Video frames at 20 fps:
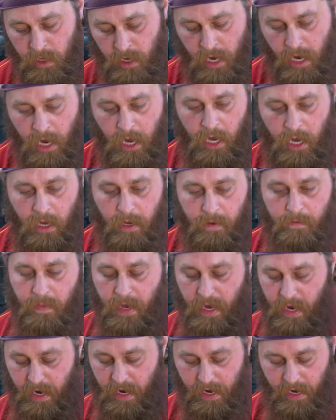
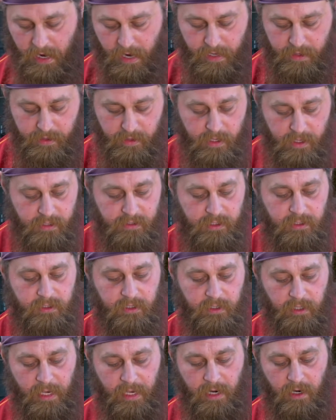And these
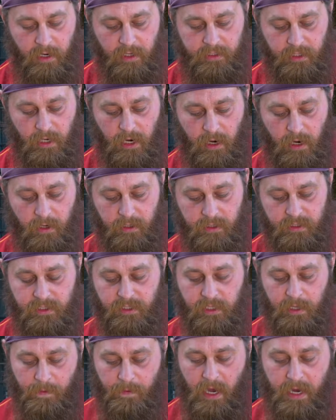insulators are
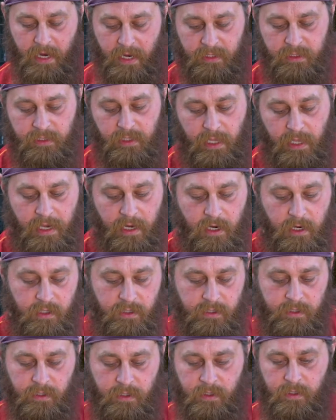slip-on
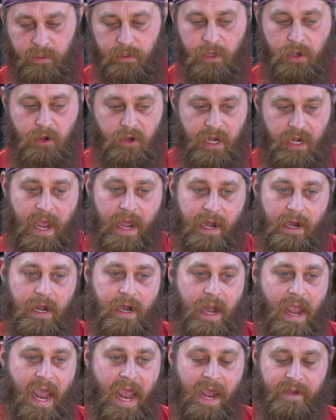insulators that you can add
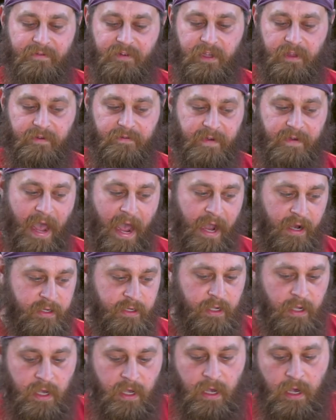on after the
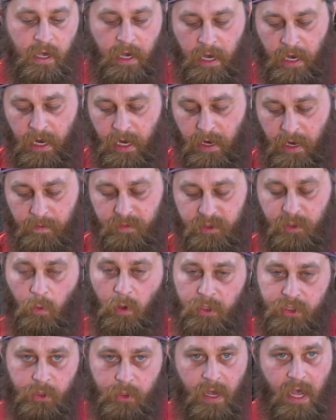fact. So
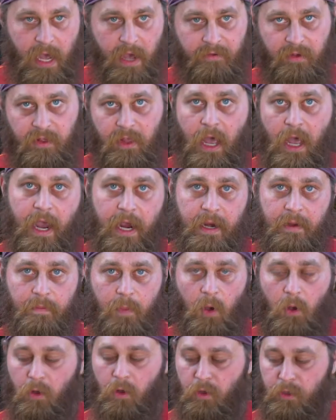once you have a line
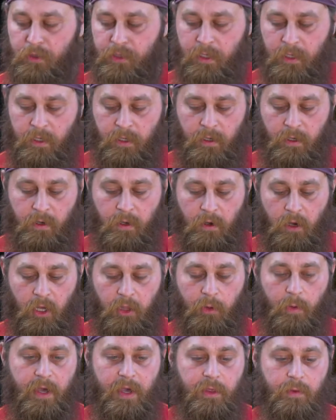pulled all
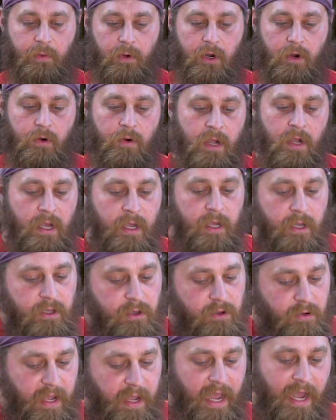the way through,
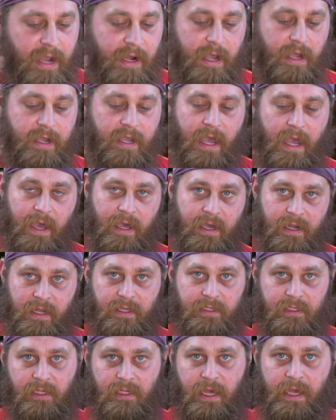you cannot get an
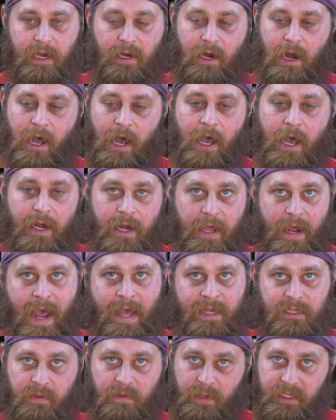insulator on. It
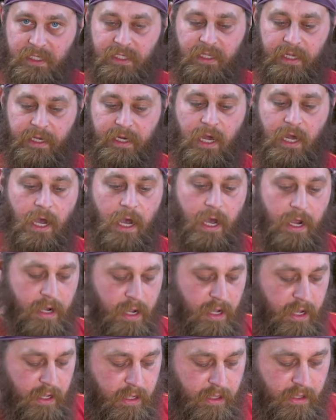has to be slid on.
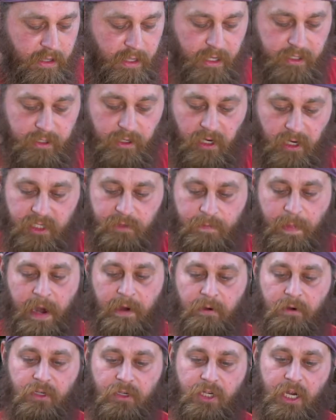These are a
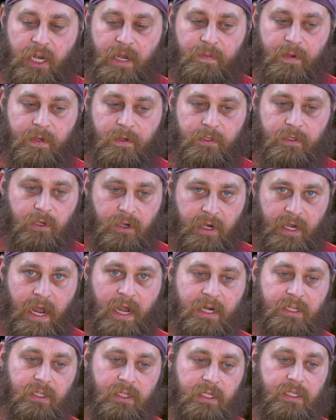spiral shape, so you can
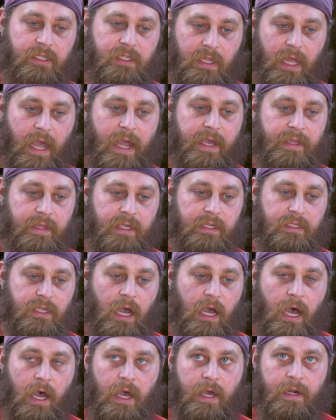actually slide these
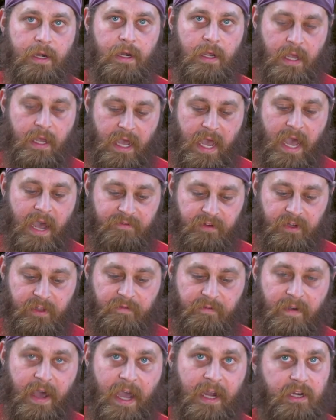on after the
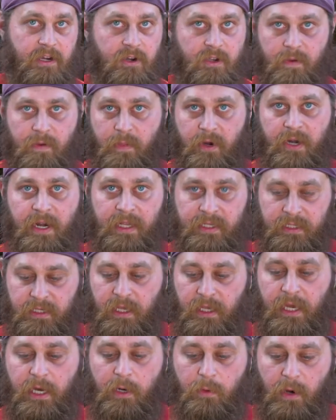fact and you can put an
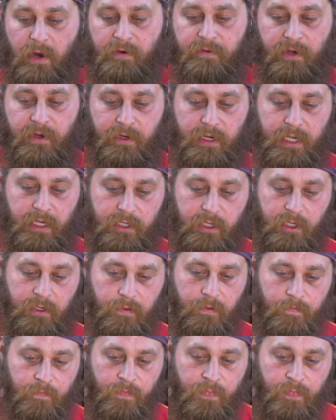insulator wherever you need to.